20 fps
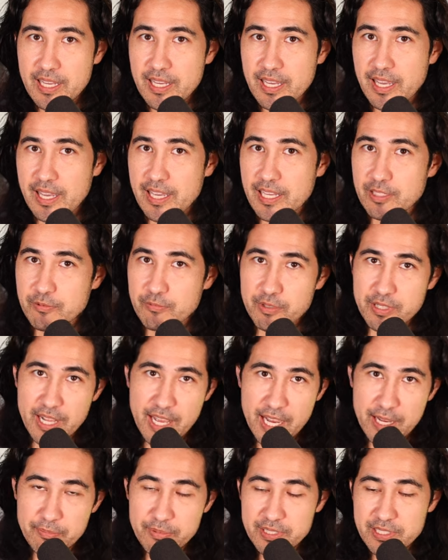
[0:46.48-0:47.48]
And what
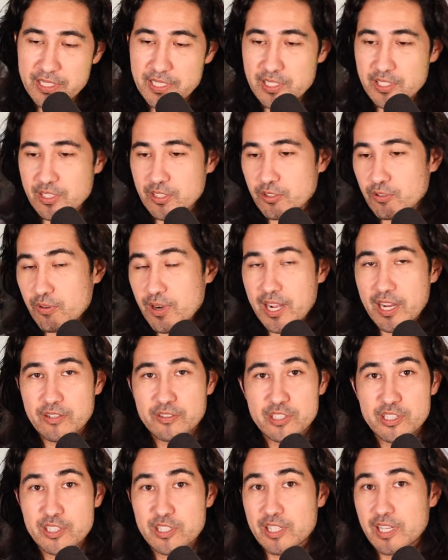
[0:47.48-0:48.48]
happened is the crowd
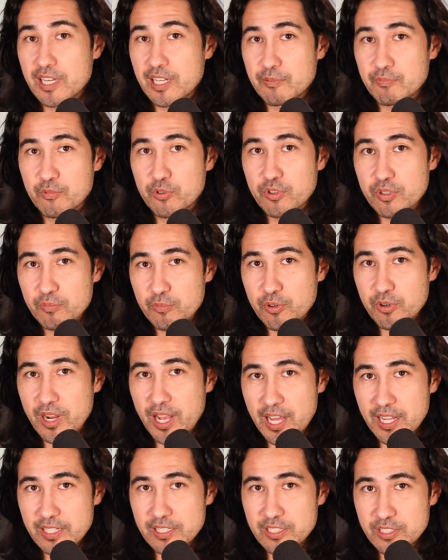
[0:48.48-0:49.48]
just got more and more
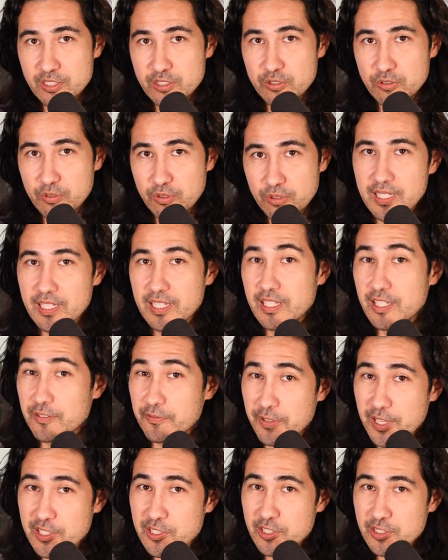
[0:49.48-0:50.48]
out of control.
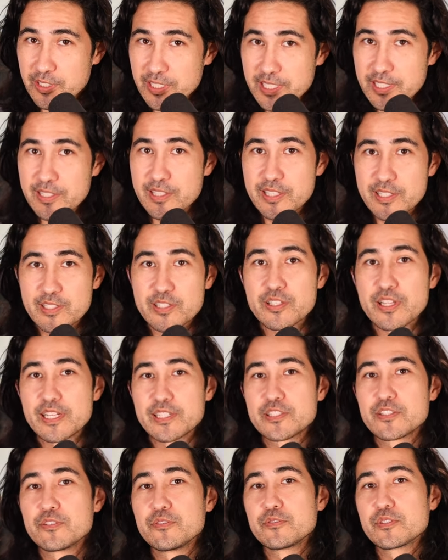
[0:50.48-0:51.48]
Eventually, this
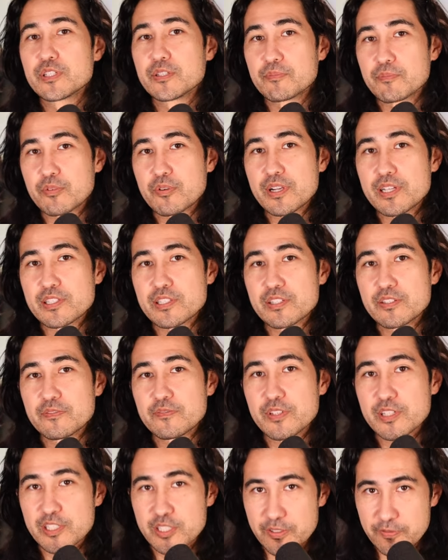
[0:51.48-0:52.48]
led to
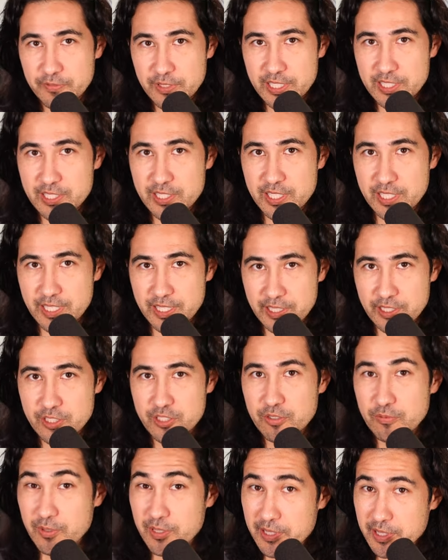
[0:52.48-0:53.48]
compressive asphyxia.
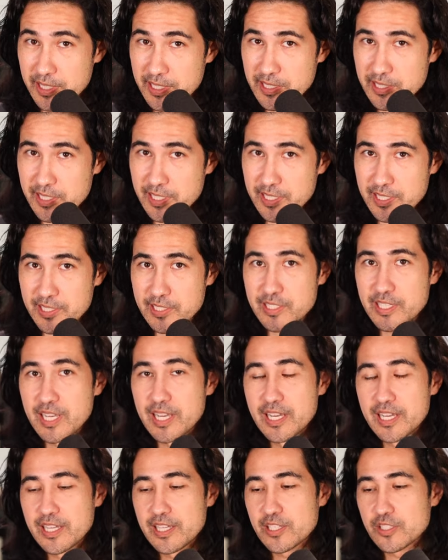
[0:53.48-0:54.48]
So what this is
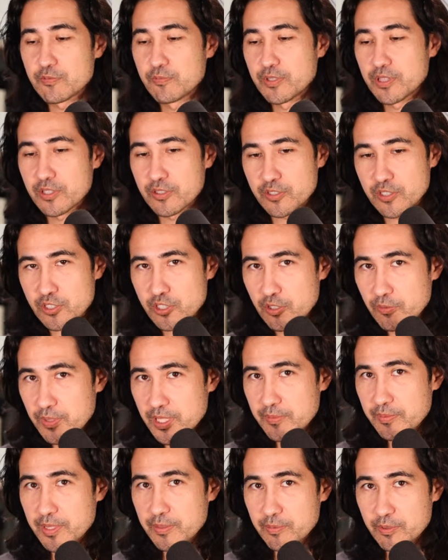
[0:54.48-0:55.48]
is when there are so
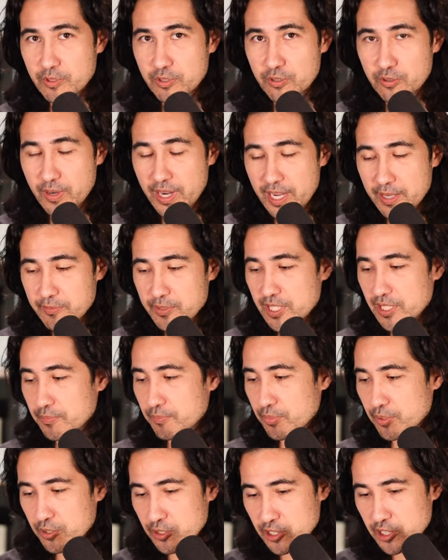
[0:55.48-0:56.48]
many people crammed
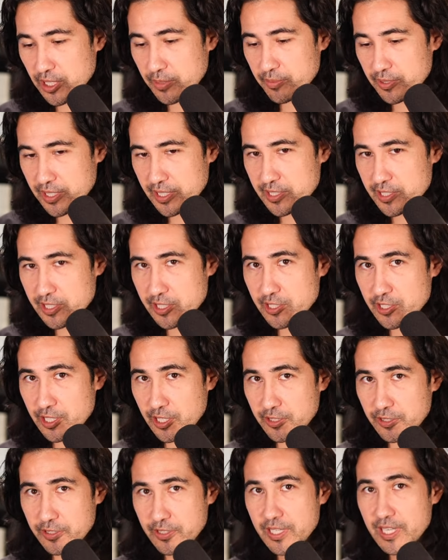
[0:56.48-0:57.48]
up, pushed up against each
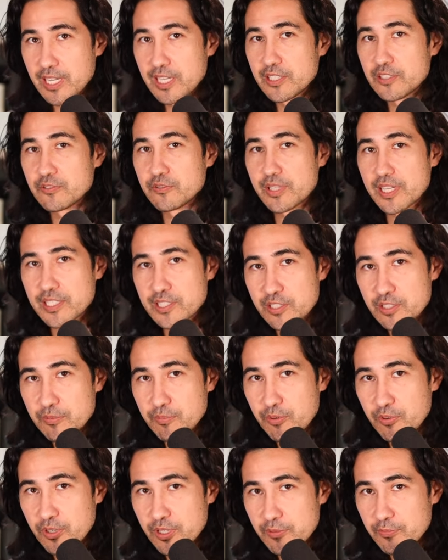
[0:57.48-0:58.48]
other, you get to the
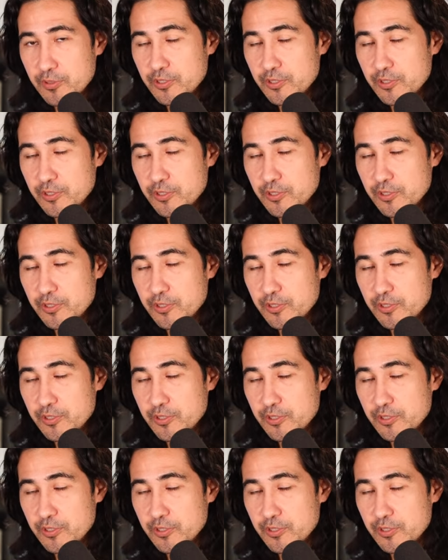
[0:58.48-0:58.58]
point